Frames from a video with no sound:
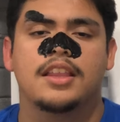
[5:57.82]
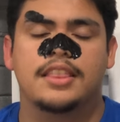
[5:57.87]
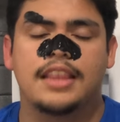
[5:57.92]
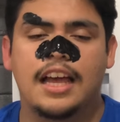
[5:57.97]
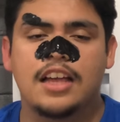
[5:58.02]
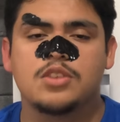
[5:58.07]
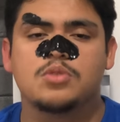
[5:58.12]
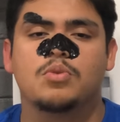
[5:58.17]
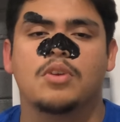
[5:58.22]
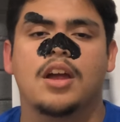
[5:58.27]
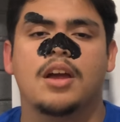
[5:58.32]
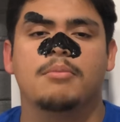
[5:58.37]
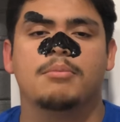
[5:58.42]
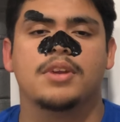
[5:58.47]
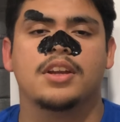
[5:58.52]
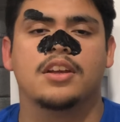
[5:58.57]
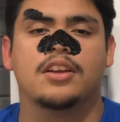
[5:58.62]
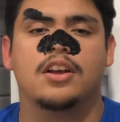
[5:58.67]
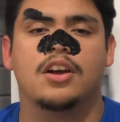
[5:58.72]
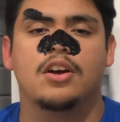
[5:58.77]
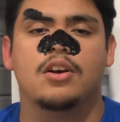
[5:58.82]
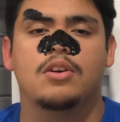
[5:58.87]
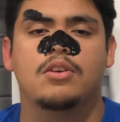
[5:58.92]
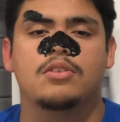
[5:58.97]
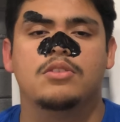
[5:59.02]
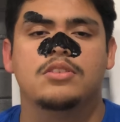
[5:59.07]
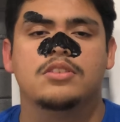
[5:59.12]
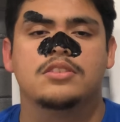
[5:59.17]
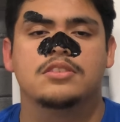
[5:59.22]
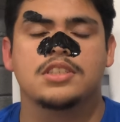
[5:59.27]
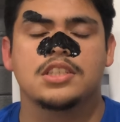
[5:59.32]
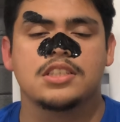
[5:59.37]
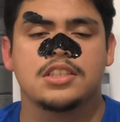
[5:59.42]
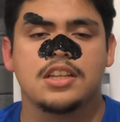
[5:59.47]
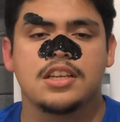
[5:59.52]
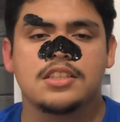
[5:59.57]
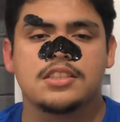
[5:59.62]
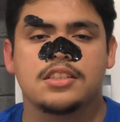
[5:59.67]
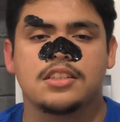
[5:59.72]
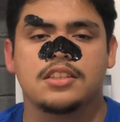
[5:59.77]
that's where I'm gonna go.
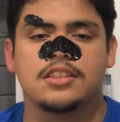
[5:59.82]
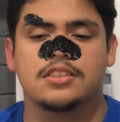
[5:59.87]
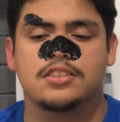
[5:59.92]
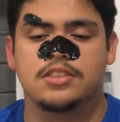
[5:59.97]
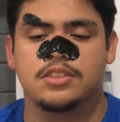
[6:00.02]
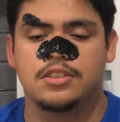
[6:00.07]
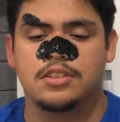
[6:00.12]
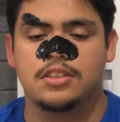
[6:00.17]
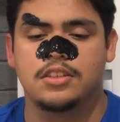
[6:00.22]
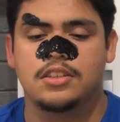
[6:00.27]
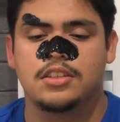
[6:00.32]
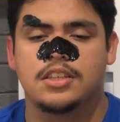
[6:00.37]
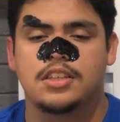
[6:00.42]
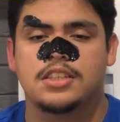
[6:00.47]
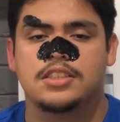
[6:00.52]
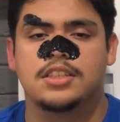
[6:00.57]
Just listening to